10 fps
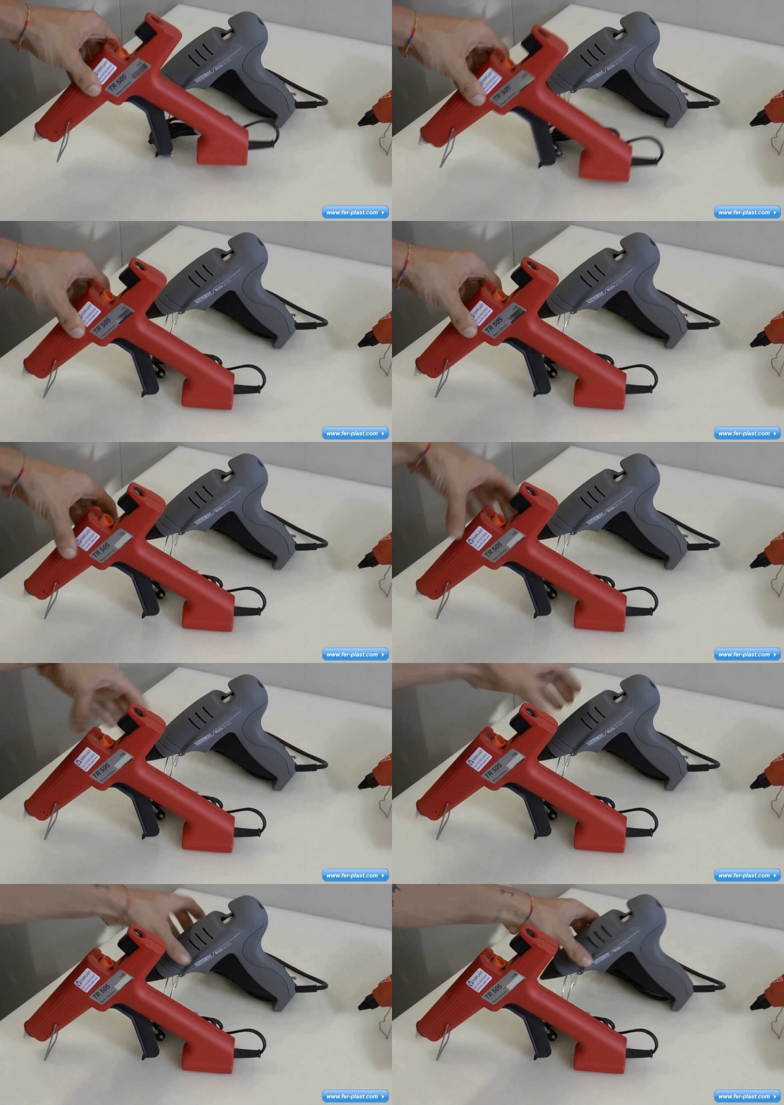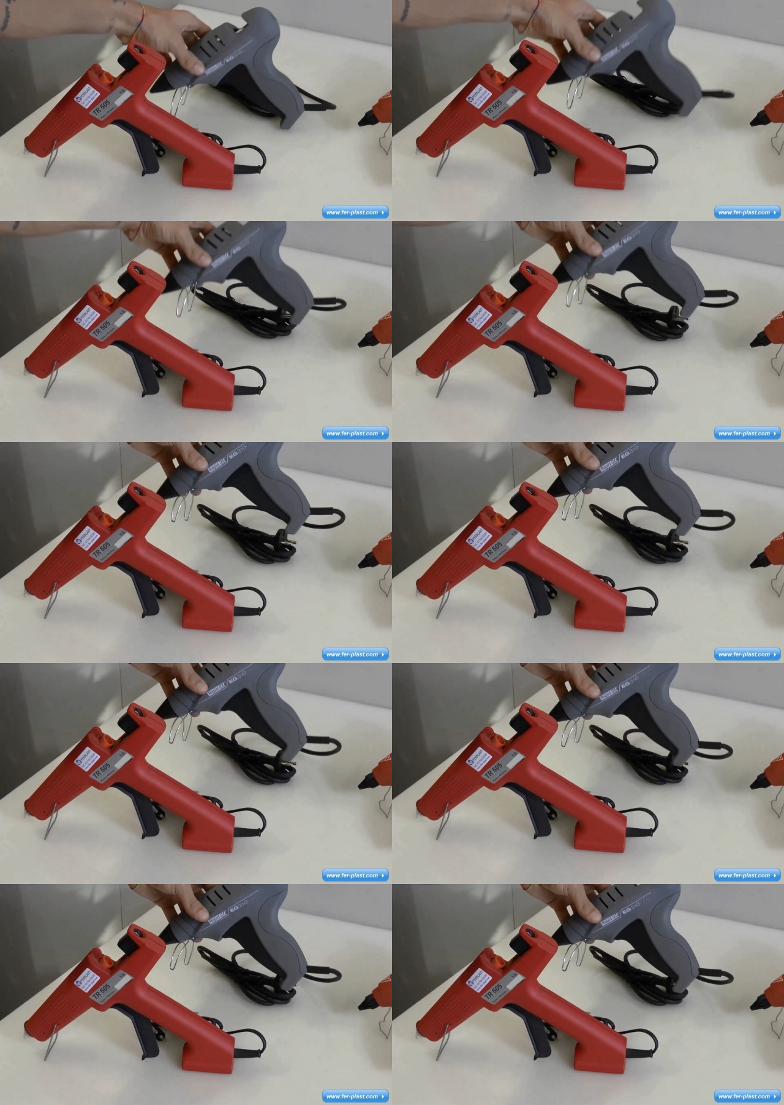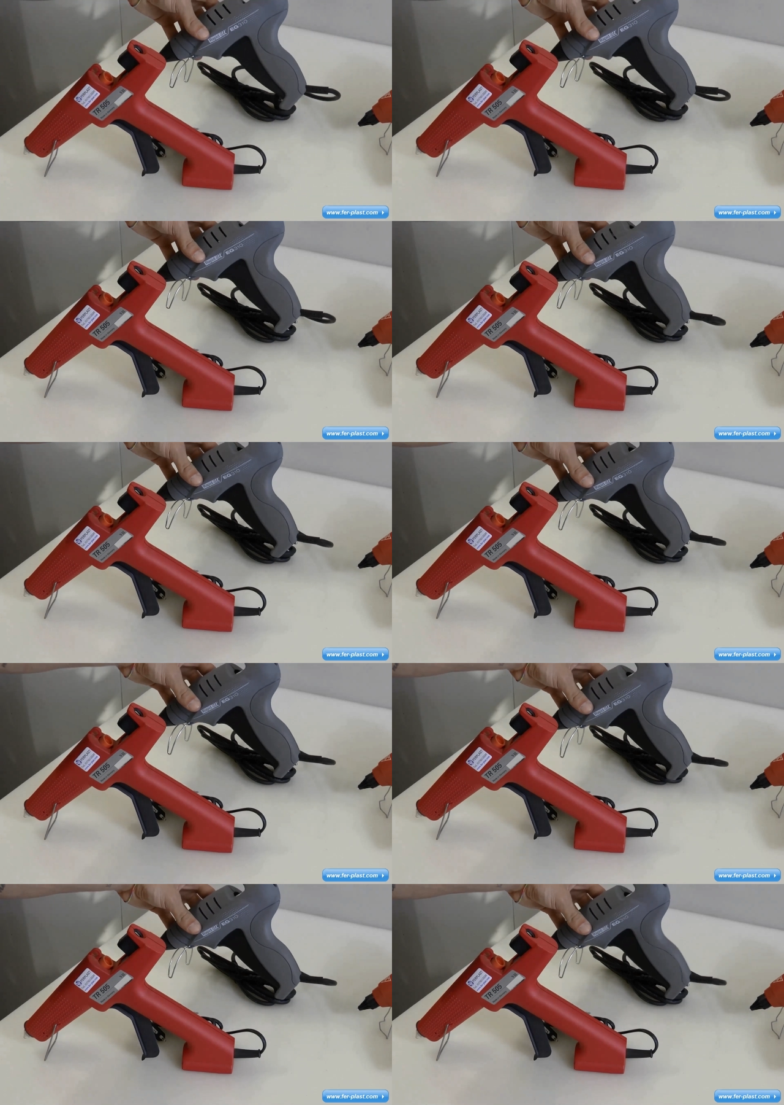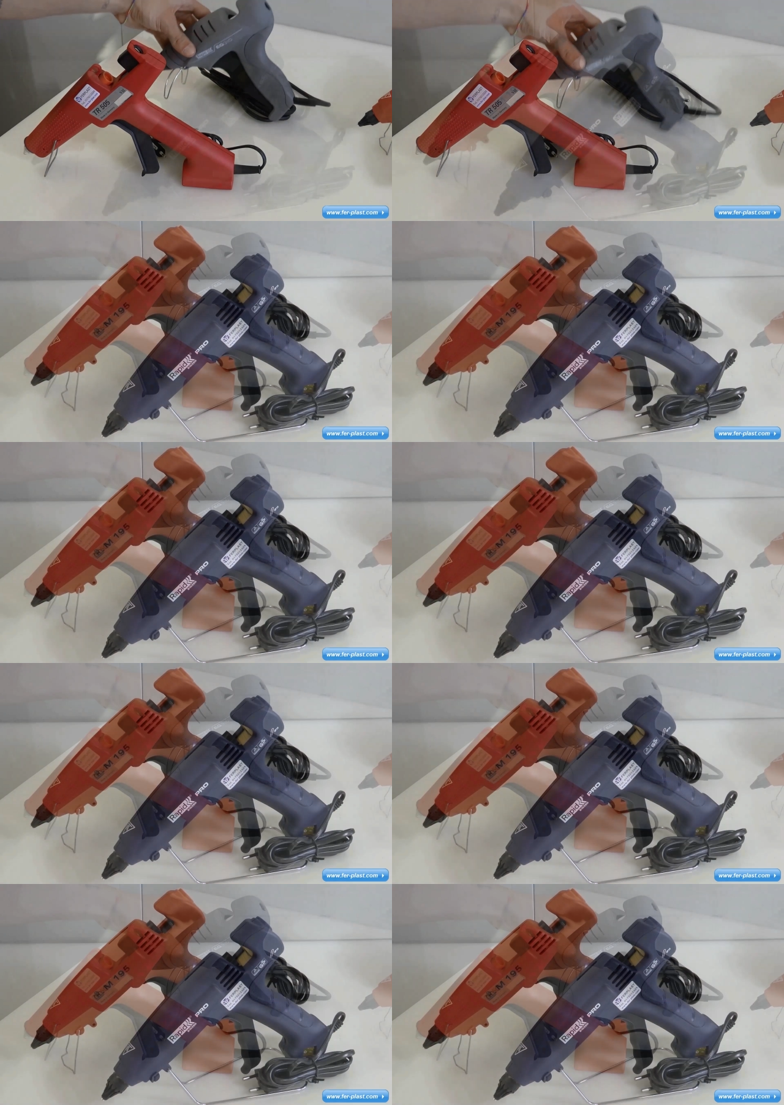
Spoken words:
(no speaker visible)